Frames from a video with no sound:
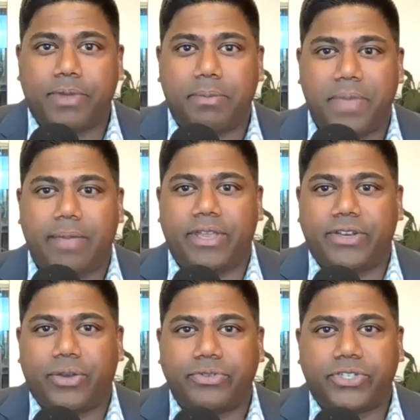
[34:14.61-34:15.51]
but maybe
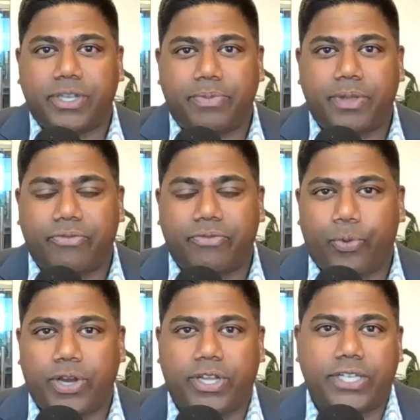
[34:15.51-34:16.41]
don't ship them from
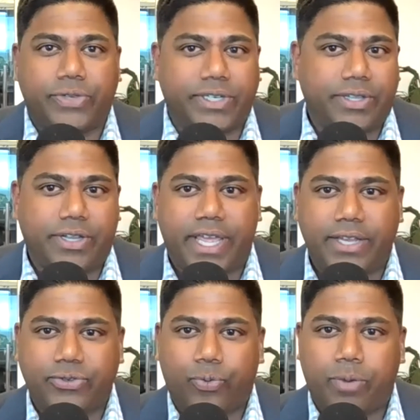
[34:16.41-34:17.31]
one country to the
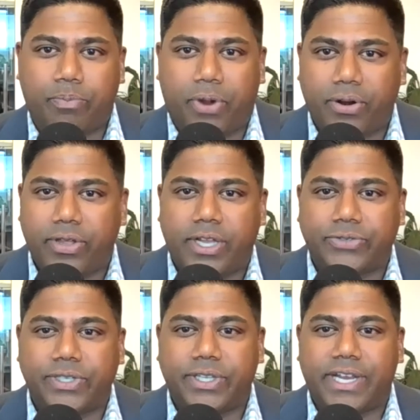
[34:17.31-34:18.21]
next or one part of the
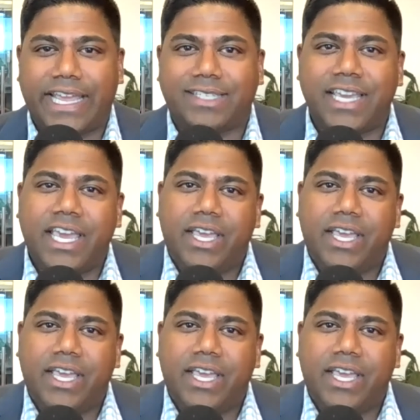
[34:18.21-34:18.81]
country to the next?